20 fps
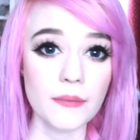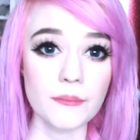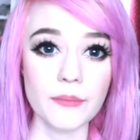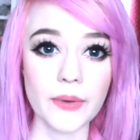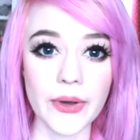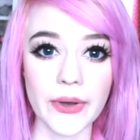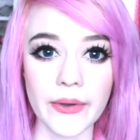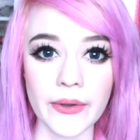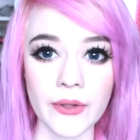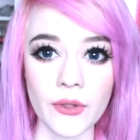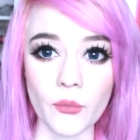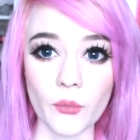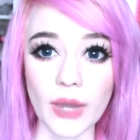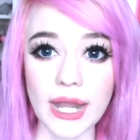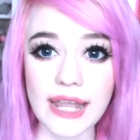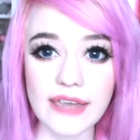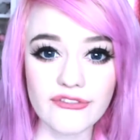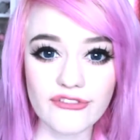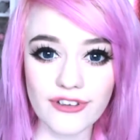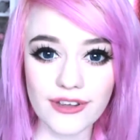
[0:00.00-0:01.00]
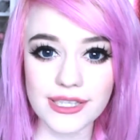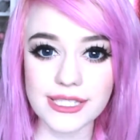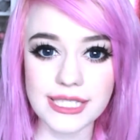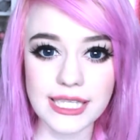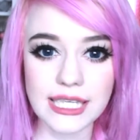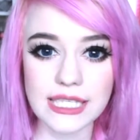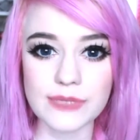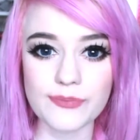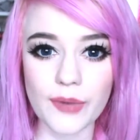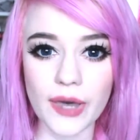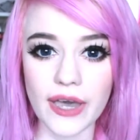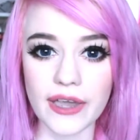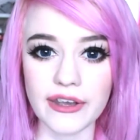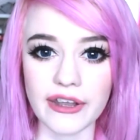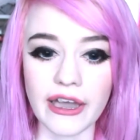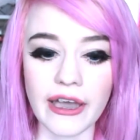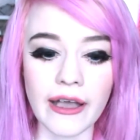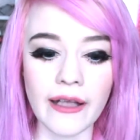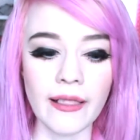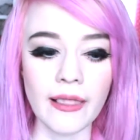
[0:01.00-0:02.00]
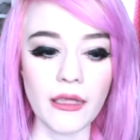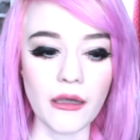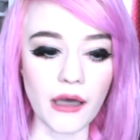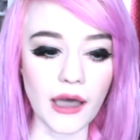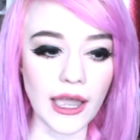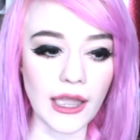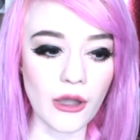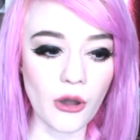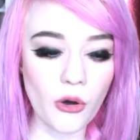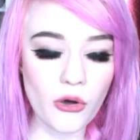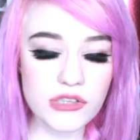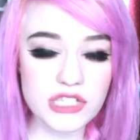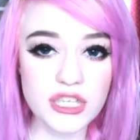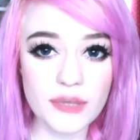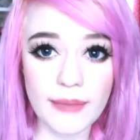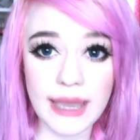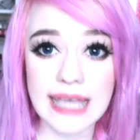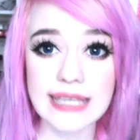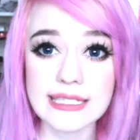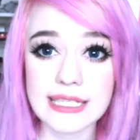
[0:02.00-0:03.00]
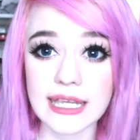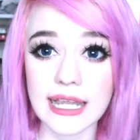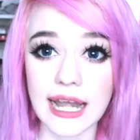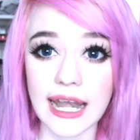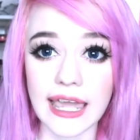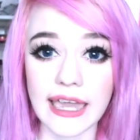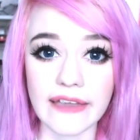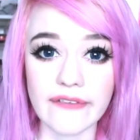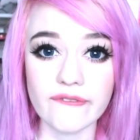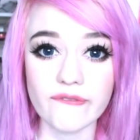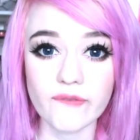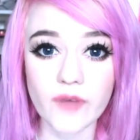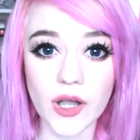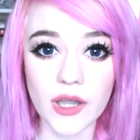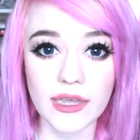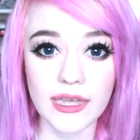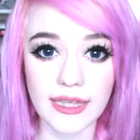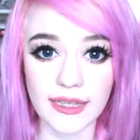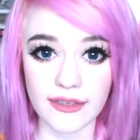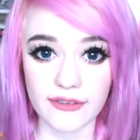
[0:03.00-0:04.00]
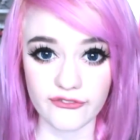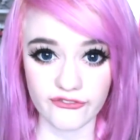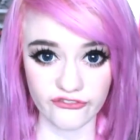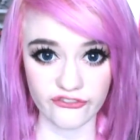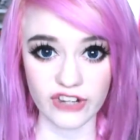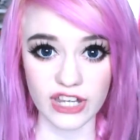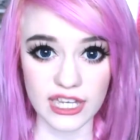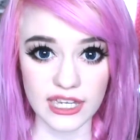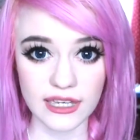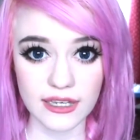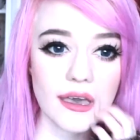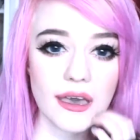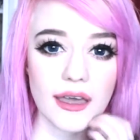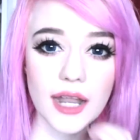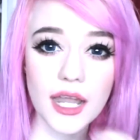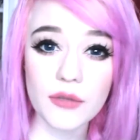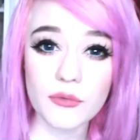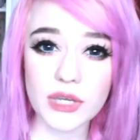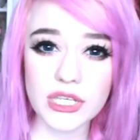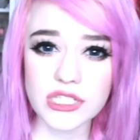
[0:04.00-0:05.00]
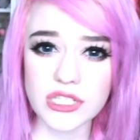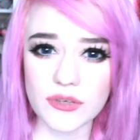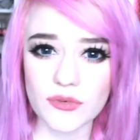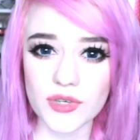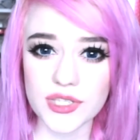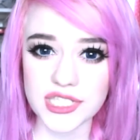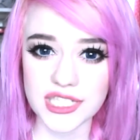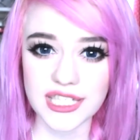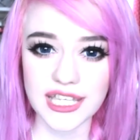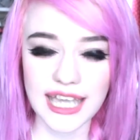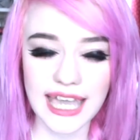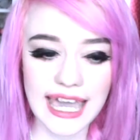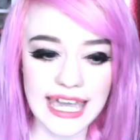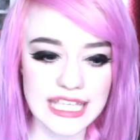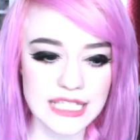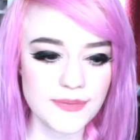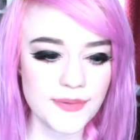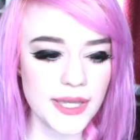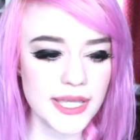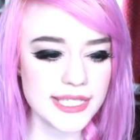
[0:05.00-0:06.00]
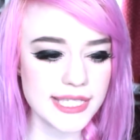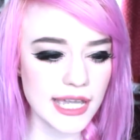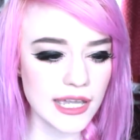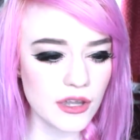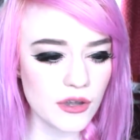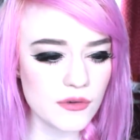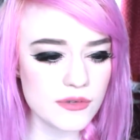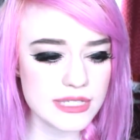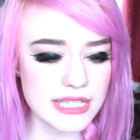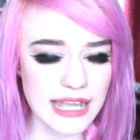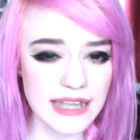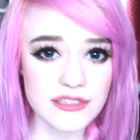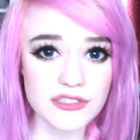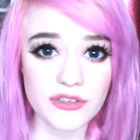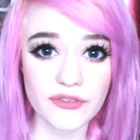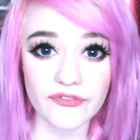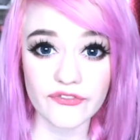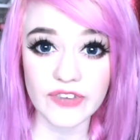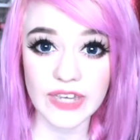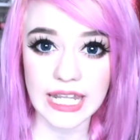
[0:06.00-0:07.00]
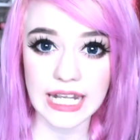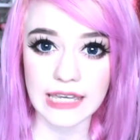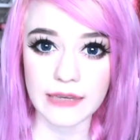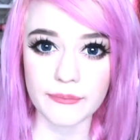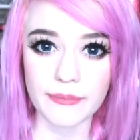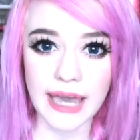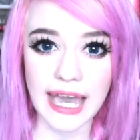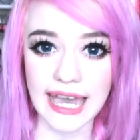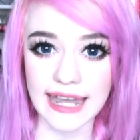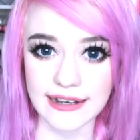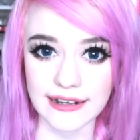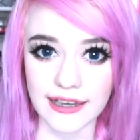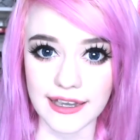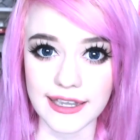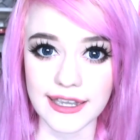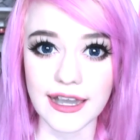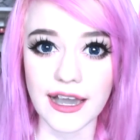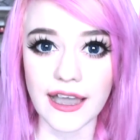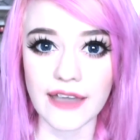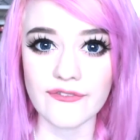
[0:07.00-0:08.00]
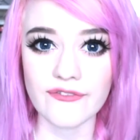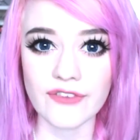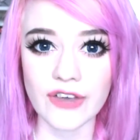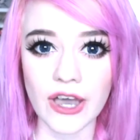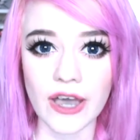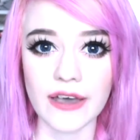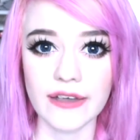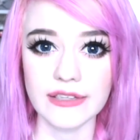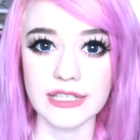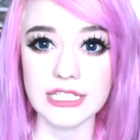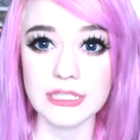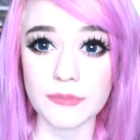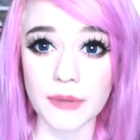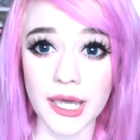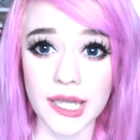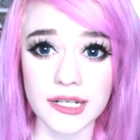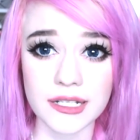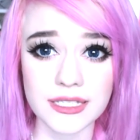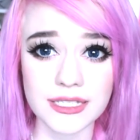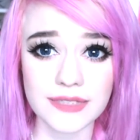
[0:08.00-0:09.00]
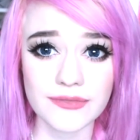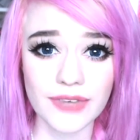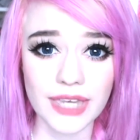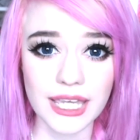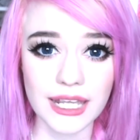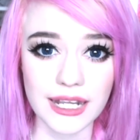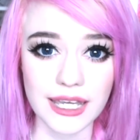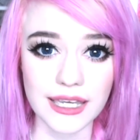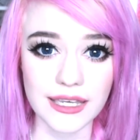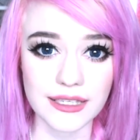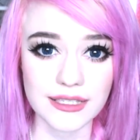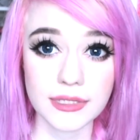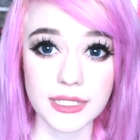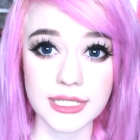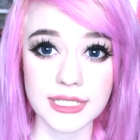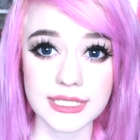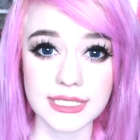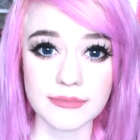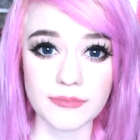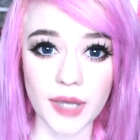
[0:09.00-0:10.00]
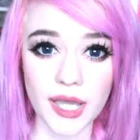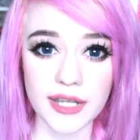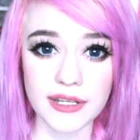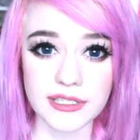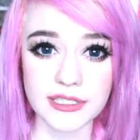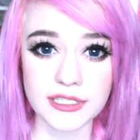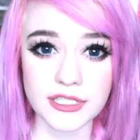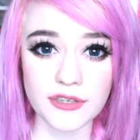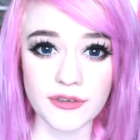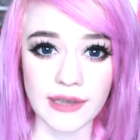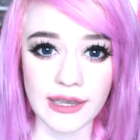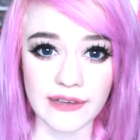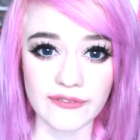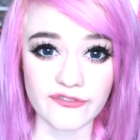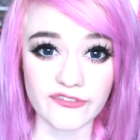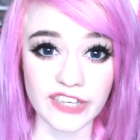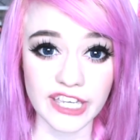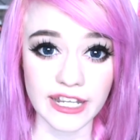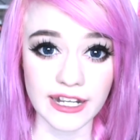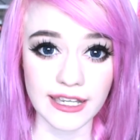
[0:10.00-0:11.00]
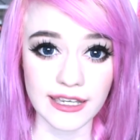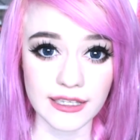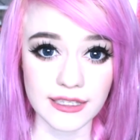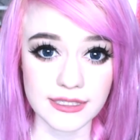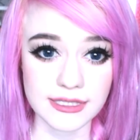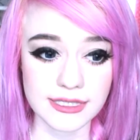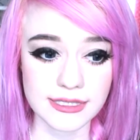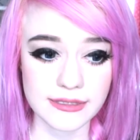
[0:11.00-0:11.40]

But whenever I see a spider, I automatically fucking freak. And I wish it wasn't the case, because I always end up feeling bad, like I've hurt the spider's feelings. Because spiders do have feelings.